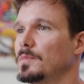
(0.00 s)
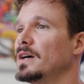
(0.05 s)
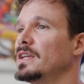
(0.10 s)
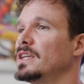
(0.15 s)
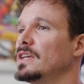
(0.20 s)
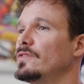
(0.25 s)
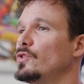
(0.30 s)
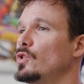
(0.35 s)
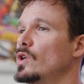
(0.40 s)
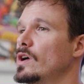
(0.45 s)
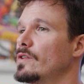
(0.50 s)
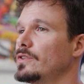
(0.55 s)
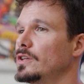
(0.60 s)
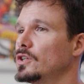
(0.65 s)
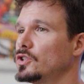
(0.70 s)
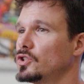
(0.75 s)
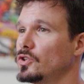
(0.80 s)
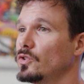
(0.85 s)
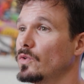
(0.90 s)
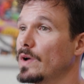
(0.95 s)
But if you have an
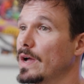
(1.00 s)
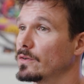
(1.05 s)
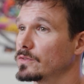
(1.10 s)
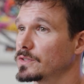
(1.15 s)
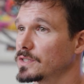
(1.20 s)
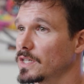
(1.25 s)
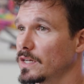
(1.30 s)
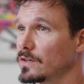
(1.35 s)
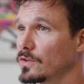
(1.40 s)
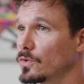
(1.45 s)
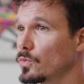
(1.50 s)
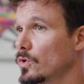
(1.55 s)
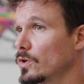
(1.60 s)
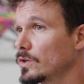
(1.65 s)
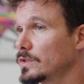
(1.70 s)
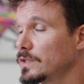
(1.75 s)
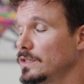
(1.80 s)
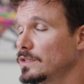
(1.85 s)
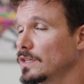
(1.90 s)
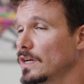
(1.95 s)
issue outside of the
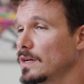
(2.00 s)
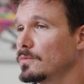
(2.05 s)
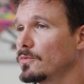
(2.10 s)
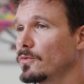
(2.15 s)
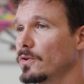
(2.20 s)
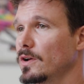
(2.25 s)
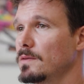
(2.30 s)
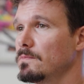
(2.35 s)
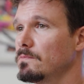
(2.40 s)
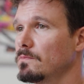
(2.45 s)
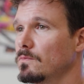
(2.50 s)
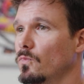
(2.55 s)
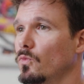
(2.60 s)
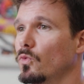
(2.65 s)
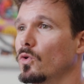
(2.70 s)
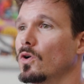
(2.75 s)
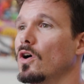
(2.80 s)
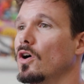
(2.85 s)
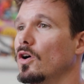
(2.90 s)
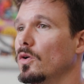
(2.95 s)
warranty timeframe,
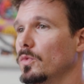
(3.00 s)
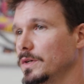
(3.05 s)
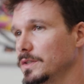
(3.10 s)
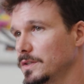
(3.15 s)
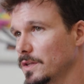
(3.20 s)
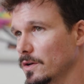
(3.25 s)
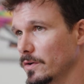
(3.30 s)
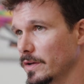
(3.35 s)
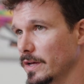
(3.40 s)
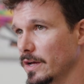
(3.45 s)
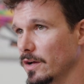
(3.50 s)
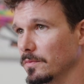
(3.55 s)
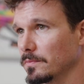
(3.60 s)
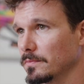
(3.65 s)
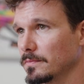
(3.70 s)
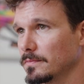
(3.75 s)
we're always there to help.